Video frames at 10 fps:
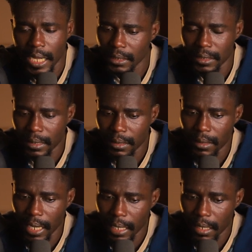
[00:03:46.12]
It's
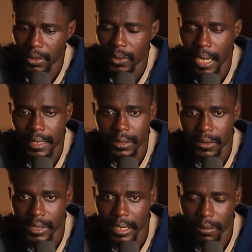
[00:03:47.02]
nothing like our society
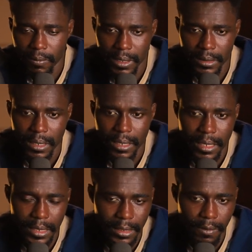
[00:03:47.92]
today. This
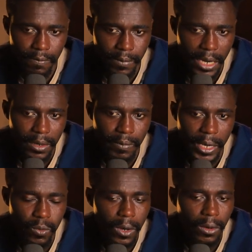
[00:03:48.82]
is a very,
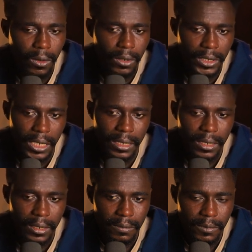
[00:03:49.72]
very well cultured
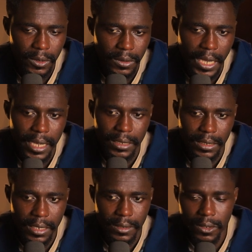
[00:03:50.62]

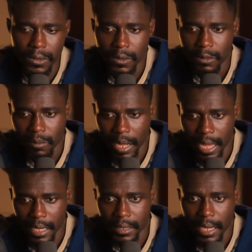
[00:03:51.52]
society. And so
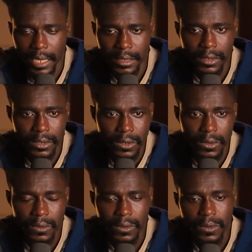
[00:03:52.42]
I had to
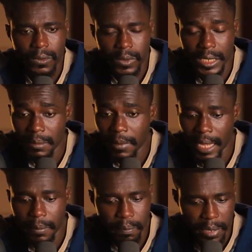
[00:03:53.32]
do within
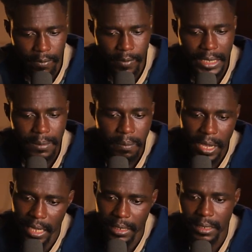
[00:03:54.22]
my perfect
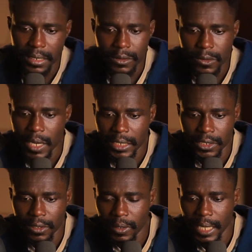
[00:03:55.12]
best to
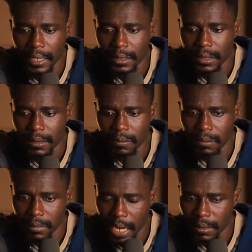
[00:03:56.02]
ensure that
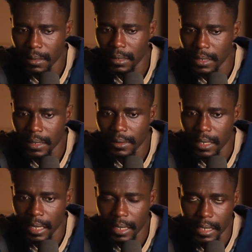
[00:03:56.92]
nothing in
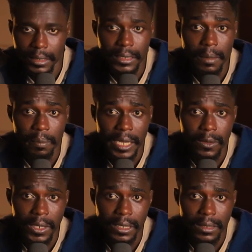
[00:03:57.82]
there is
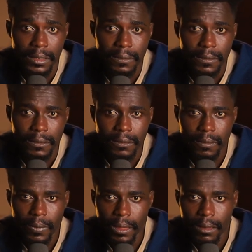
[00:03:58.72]
tampered with.
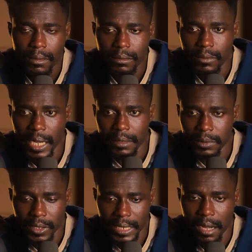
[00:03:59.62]
Right,
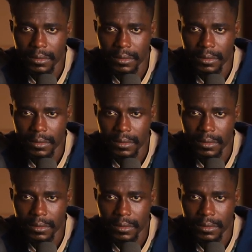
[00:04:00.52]
because